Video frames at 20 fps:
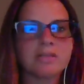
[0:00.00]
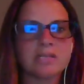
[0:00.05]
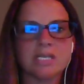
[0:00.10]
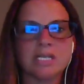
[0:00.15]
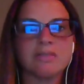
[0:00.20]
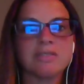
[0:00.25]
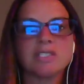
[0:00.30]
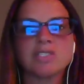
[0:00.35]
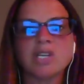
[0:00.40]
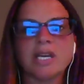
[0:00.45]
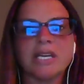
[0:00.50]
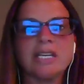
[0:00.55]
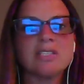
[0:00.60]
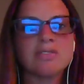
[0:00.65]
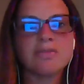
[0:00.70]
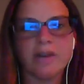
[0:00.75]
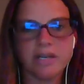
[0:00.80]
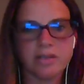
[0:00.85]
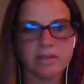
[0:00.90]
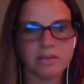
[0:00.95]
to even change
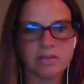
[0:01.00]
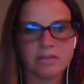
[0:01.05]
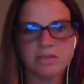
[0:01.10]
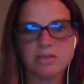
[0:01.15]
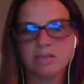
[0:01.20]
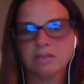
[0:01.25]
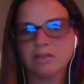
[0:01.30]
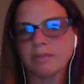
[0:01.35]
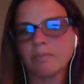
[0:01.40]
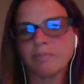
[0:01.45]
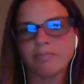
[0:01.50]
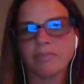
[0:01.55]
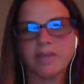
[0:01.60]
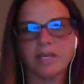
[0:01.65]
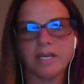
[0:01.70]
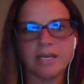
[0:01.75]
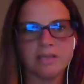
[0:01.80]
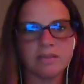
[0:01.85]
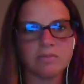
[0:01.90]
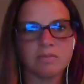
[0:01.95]
vendors
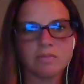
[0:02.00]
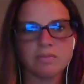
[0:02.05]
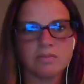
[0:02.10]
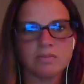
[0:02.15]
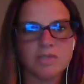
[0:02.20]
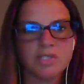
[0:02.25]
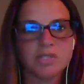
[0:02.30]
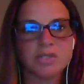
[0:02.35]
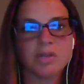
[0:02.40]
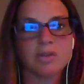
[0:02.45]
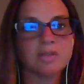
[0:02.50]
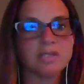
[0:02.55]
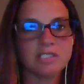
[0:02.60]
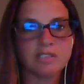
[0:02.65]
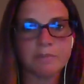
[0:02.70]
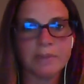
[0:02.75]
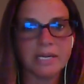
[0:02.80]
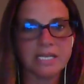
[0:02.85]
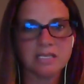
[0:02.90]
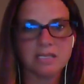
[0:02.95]
in certain
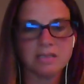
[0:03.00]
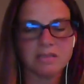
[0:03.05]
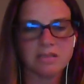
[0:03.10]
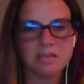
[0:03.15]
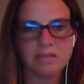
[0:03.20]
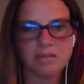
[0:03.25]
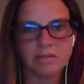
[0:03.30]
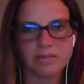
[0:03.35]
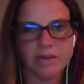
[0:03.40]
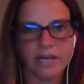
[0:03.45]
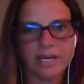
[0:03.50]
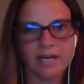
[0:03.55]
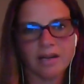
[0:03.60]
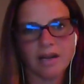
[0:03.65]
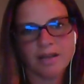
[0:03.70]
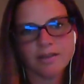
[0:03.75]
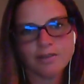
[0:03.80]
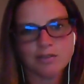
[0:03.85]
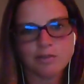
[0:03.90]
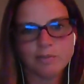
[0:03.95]
spaces, right?
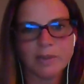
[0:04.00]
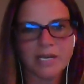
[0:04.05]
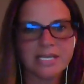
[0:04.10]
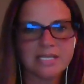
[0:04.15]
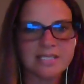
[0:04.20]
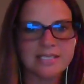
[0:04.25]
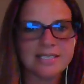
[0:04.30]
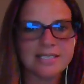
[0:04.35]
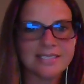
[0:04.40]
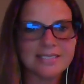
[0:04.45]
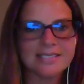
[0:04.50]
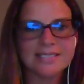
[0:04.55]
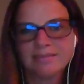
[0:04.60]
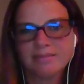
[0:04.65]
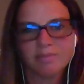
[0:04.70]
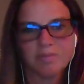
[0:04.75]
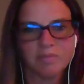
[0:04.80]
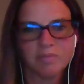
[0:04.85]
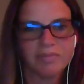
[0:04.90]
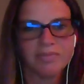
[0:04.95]
Other spaces, it's
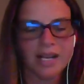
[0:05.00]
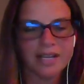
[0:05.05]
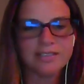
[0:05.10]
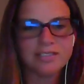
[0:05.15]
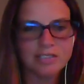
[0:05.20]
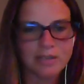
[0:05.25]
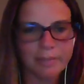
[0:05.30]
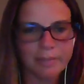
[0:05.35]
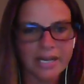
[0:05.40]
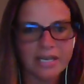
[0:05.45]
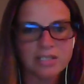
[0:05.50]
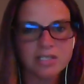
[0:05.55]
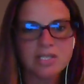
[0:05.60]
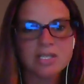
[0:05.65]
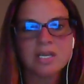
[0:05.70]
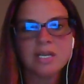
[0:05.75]
not so much.